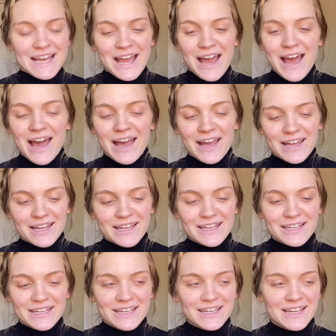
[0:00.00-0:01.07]

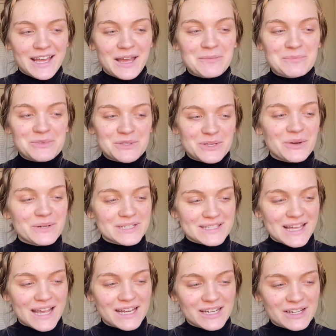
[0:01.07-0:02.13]
I am so
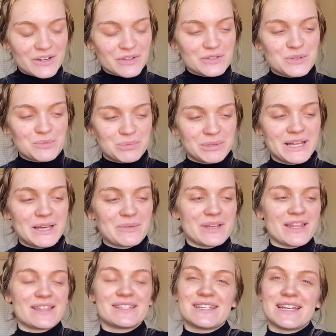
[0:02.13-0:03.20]
excited to play
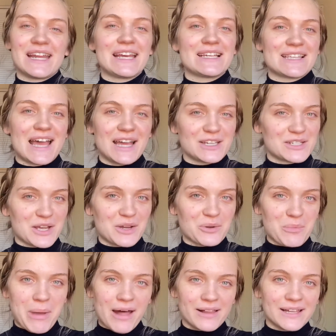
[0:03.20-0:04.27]
with today's eyeshadow
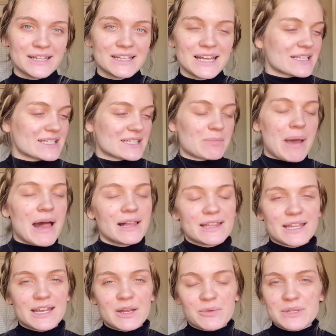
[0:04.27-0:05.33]
palette. This is a palette
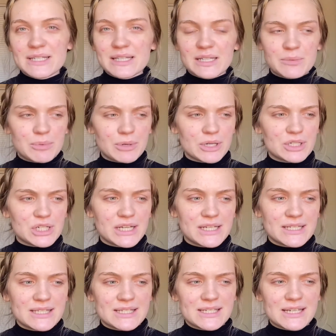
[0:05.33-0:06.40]
that I recently
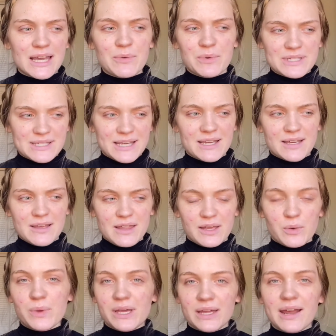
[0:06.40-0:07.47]
purchased, I want to say like
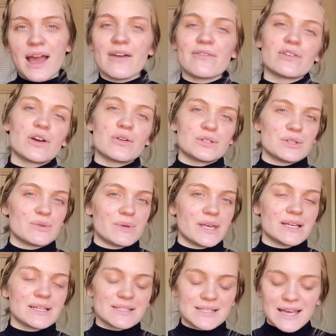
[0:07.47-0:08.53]
a week and a half ago to 2
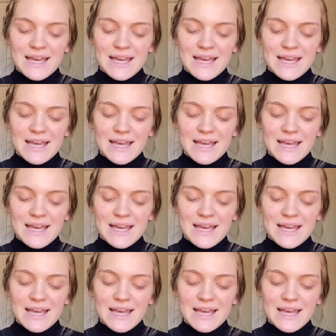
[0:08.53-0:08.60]
weeks,